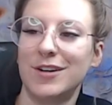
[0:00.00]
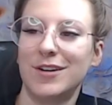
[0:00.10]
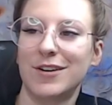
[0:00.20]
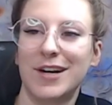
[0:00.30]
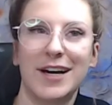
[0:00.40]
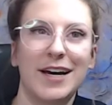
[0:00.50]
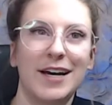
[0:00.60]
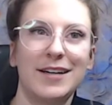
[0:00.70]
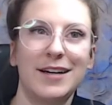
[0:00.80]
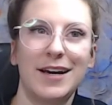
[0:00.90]

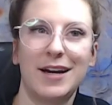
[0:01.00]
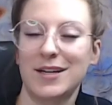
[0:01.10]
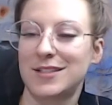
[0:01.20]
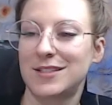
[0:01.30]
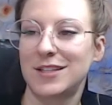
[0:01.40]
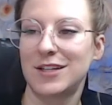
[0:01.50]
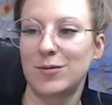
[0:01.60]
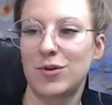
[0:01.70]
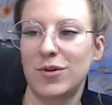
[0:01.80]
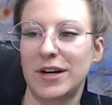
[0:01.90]
Okay, and I still
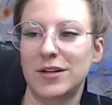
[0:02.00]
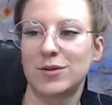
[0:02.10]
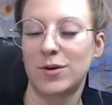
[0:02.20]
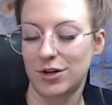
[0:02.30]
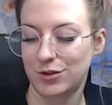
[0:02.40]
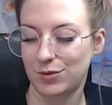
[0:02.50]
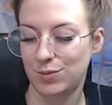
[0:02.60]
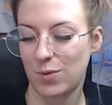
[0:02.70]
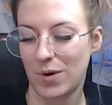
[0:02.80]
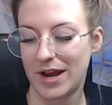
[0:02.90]
am going into our
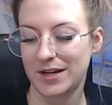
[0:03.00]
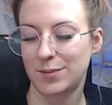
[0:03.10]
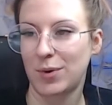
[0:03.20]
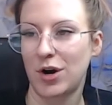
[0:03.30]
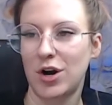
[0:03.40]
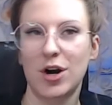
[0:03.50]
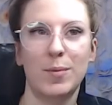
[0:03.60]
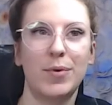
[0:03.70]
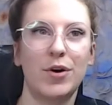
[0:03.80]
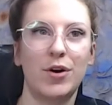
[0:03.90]
wet
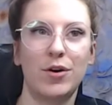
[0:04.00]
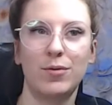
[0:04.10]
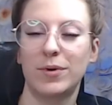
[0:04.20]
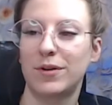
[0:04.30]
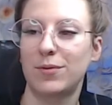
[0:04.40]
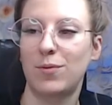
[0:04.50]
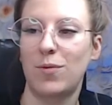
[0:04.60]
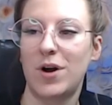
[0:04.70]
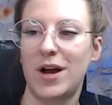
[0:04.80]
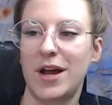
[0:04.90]
purple with
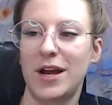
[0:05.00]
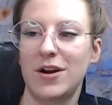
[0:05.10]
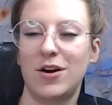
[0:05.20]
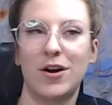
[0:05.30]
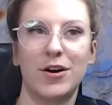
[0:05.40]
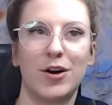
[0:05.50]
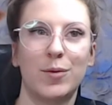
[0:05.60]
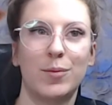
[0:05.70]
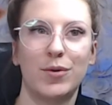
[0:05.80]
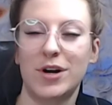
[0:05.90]
white on
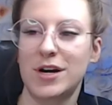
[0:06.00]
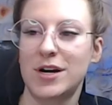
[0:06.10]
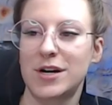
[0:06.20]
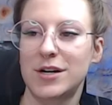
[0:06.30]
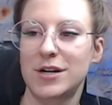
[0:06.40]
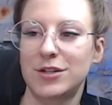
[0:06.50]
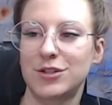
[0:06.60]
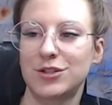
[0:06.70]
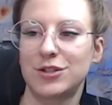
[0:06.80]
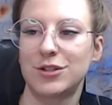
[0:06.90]
our
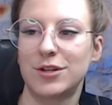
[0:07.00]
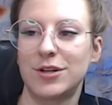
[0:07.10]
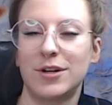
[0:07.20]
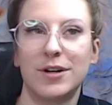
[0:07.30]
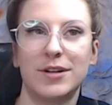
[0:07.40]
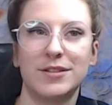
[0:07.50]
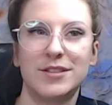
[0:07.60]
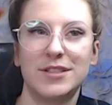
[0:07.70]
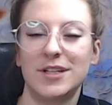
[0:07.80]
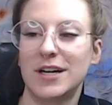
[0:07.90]
brush and
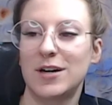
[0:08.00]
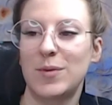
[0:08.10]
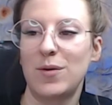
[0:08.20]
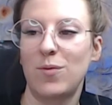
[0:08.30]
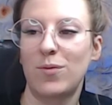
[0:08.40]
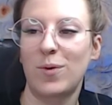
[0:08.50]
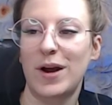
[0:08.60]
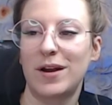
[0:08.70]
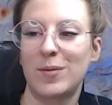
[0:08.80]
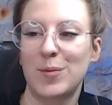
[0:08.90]
see how my
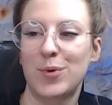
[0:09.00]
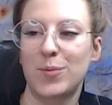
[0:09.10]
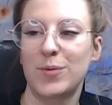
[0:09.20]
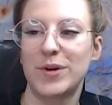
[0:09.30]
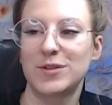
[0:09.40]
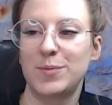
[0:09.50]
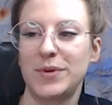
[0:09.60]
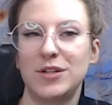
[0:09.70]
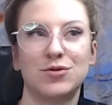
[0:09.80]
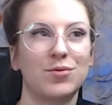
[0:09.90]
wet my purple must
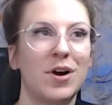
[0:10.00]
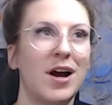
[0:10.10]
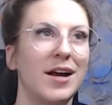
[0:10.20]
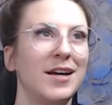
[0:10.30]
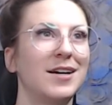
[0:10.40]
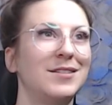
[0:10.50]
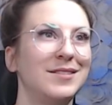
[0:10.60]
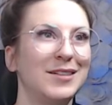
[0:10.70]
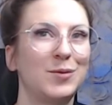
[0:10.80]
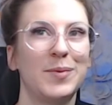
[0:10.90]
be drying a
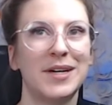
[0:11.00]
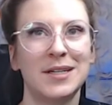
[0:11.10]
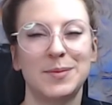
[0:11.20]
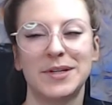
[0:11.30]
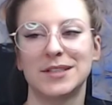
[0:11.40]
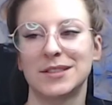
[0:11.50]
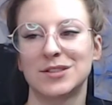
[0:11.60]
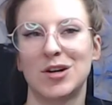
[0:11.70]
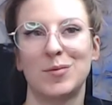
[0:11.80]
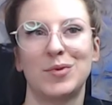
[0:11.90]
little bit because it's
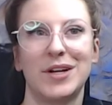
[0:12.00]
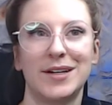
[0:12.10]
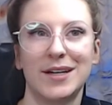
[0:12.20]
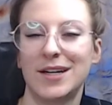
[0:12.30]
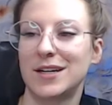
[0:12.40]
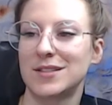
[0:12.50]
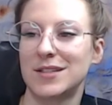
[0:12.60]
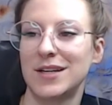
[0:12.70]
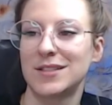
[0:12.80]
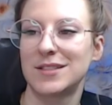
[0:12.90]
not blending in as
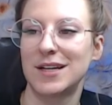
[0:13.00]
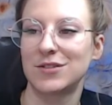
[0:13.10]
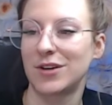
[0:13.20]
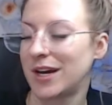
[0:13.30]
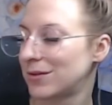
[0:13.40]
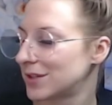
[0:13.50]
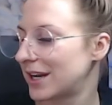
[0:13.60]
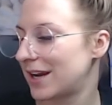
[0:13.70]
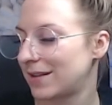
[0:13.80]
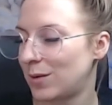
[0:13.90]
nice and that's okay. We're just
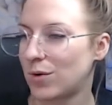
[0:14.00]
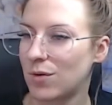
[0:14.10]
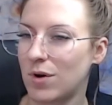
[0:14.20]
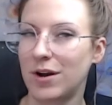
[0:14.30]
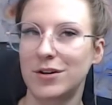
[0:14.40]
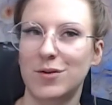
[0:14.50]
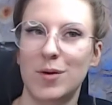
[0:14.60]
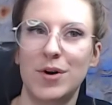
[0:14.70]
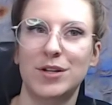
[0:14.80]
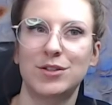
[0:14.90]
gonna add a little more water to our
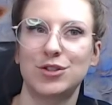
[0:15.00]
brush.